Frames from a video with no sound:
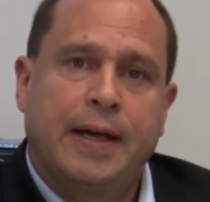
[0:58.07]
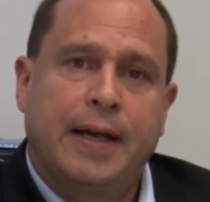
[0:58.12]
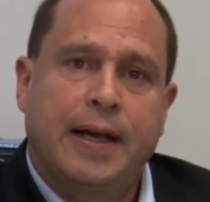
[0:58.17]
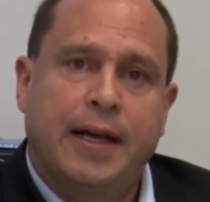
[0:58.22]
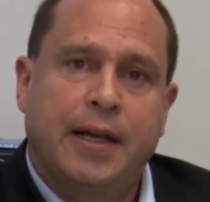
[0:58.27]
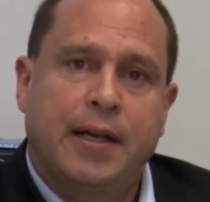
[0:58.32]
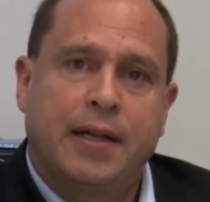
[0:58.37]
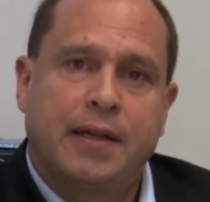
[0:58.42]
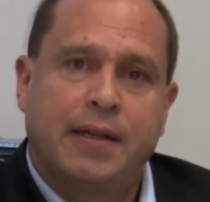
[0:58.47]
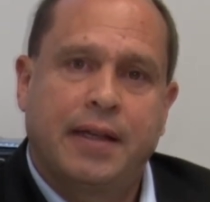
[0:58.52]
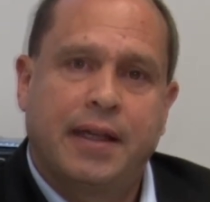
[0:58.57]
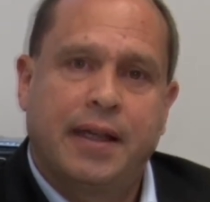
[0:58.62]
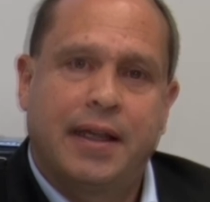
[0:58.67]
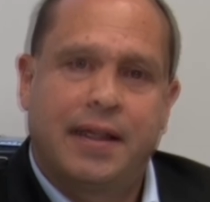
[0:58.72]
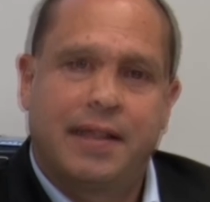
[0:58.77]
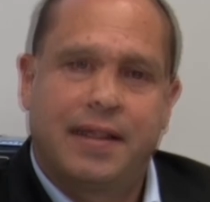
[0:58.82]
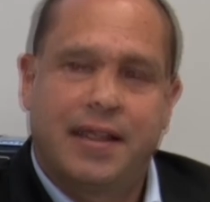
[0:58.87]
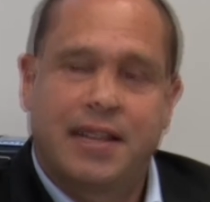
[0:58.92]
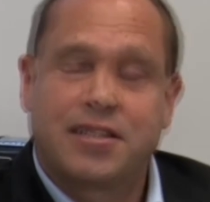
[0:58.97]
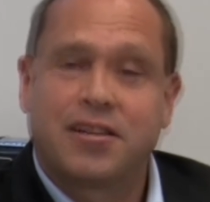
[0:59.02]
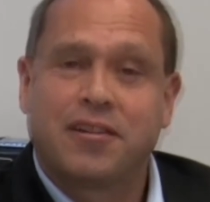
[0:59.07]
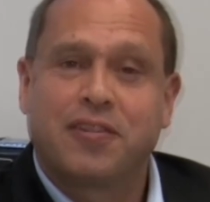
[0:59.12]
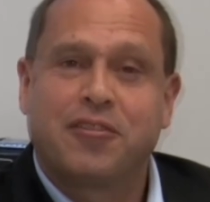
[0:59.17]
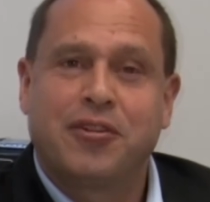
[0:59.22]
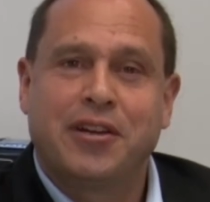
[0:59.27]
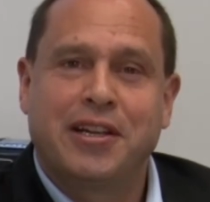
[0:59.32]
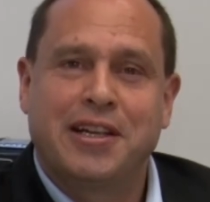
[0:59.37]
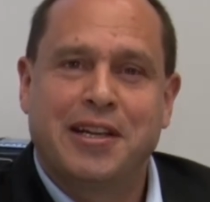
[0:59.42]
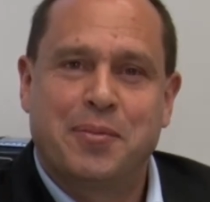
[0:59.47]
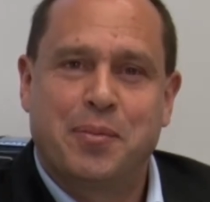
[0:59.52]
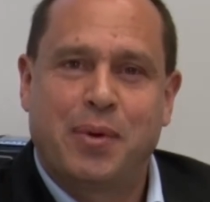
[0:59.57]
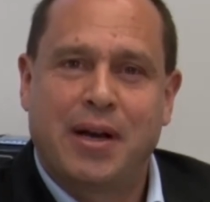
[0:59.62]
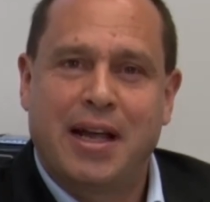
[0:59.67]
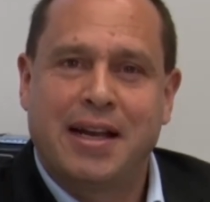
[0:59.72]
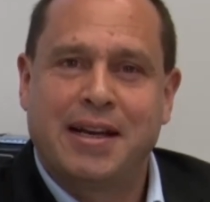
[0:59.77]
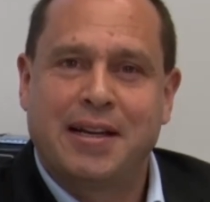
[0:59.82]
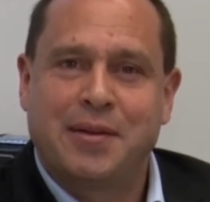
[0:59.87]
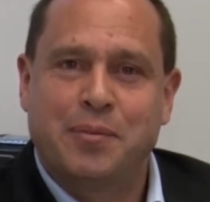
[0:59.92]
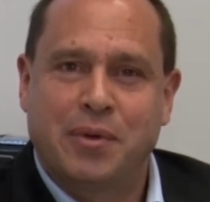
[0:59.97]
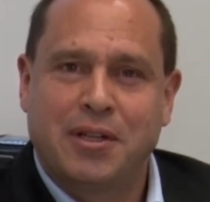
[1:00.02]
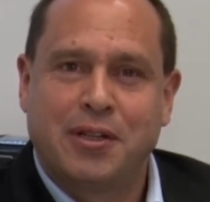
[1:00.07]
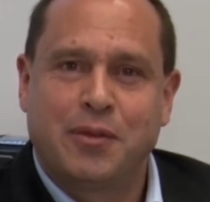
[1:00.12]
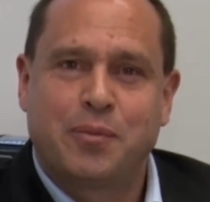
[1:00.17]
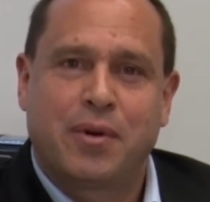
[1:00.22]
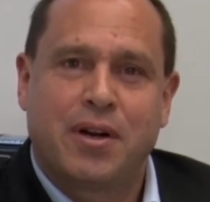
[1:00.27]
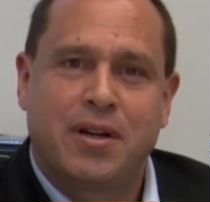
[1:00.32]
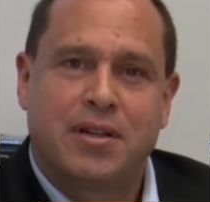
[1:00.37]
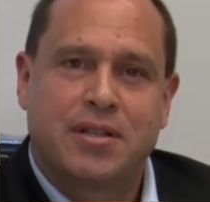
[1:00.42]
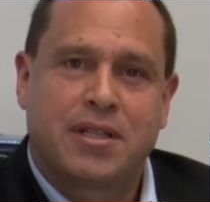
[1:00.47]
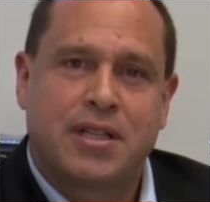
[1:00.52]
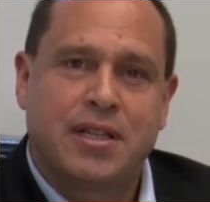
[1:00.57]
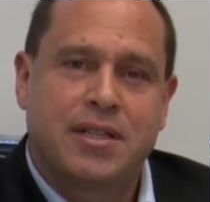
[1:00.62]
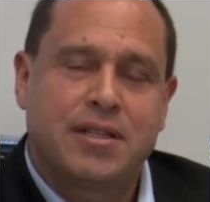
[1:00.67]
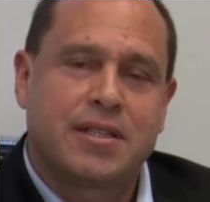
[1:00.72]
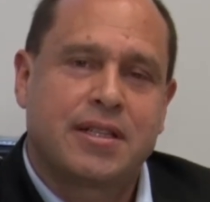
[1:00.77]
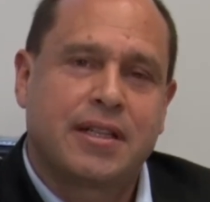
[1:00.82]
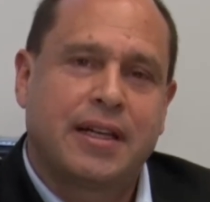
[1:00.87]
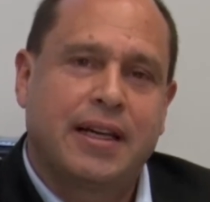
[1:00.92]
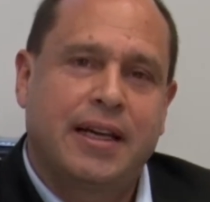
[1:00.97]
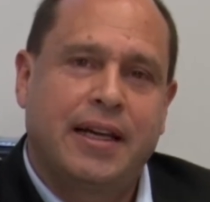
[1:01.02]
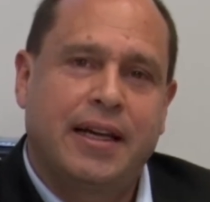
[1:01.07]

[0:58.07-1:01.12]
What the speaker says: And that's a 3-year plan and build process.